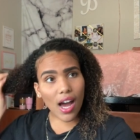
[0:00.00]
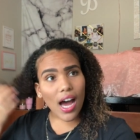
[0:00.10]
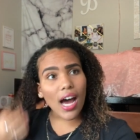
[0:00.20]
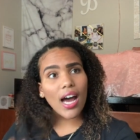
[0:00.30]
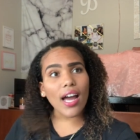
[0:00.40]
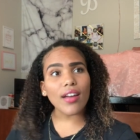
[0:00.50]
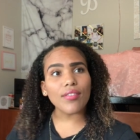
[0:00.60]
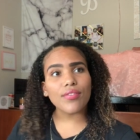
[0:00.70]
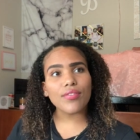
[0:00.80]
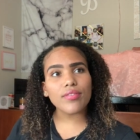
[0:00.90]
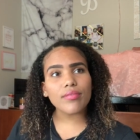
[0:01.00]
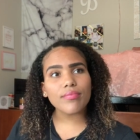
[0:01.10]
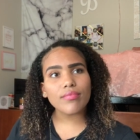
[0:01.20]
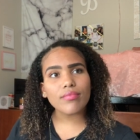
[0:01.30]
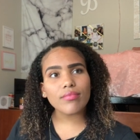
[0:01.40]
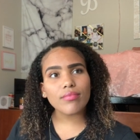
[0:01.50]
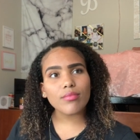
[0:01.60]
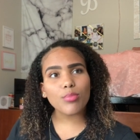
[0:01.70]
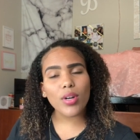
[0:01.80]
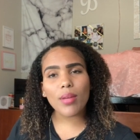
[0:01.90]

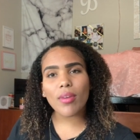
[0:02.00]
I've pretty